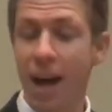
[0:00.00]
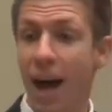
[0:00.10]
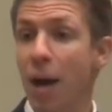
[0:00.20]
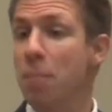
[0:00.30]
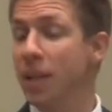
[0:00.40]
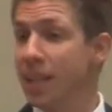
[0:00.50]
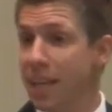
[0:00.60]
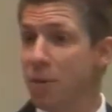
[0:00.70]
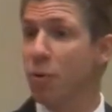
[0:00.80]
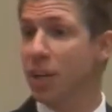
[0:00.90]
I
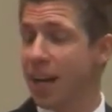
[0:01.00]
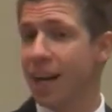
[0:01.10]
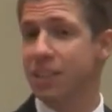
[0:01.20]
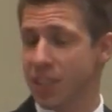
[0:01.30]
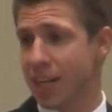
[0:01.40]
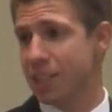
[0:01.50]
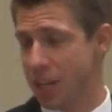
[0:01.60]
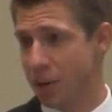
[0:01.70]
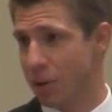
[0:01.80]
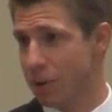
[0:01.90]
believe what God says
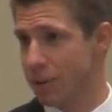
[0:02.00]
here.